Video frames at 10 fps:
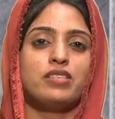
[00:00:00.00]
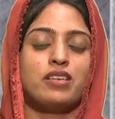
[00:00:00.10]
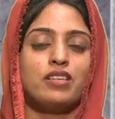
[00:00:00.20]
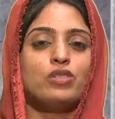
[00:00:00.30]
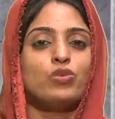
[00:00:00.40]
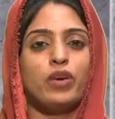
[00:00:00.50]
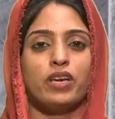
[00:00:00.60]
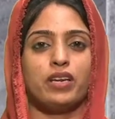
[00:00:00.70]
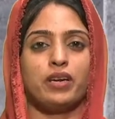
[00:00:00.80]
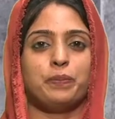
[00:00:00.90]
Studies,
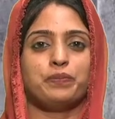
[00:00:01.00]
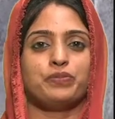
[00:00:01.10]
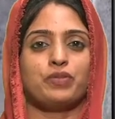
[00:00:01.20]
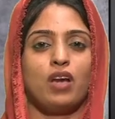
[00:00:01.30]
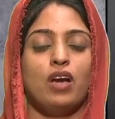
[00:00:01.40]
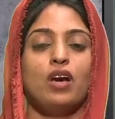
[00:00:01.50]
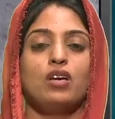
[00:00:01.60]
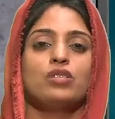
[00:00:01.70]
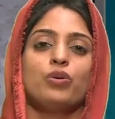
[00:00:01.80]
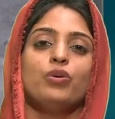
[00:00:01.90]
Vengara.
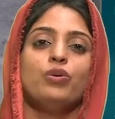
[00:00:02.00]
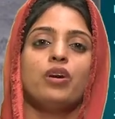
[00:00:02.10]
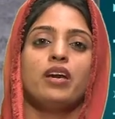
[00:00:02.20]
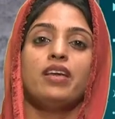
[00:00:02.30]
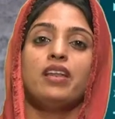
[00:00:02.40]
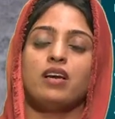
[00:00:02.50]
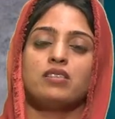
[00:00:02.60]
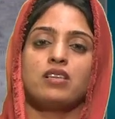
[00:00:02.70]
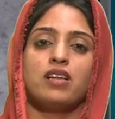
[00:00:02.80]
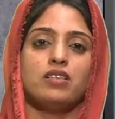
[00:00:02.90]
So, in
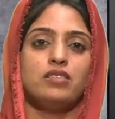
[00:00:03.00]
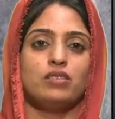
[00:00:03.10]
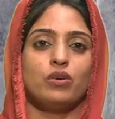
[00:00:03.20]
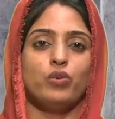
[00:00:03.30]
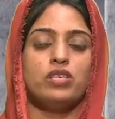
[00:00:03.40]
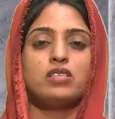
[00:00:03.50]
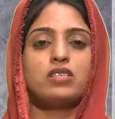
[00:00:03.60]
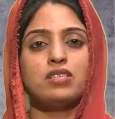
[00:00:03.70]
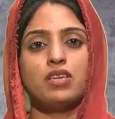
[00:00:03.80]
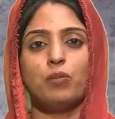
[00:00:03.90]
last class, we
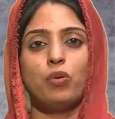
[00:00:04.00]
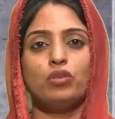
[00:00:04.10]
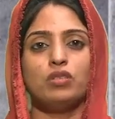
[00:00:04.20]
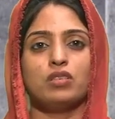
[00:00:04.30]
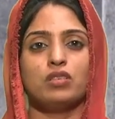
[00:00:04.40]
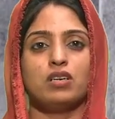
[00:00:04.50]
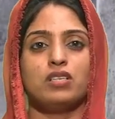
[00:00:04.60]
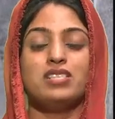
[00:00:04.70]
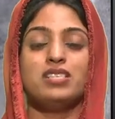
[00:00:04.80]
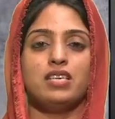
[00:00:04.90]
discussed about
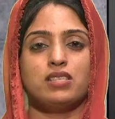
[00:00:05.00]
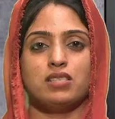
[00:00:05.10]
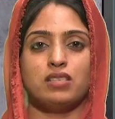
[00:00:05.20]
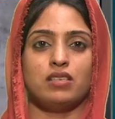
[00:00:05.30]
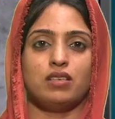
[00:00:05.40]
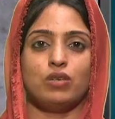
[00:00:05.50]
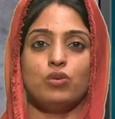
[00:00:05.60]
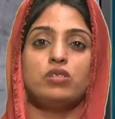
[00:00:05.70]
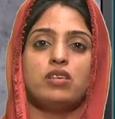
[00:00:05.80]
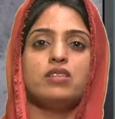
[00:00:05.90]
GST,
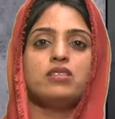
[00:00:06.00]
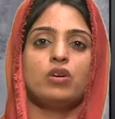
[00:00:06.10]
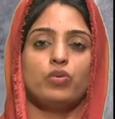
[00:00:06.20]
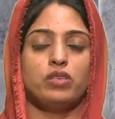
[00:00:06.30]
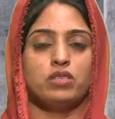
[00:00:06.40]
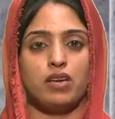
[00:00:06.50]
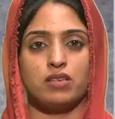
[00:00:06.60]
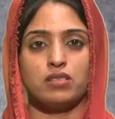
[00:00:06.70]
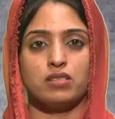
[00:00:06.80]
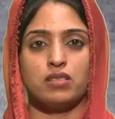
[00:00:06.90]
Goods and Service
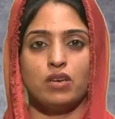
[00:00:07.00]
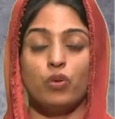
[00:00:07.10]
Tax.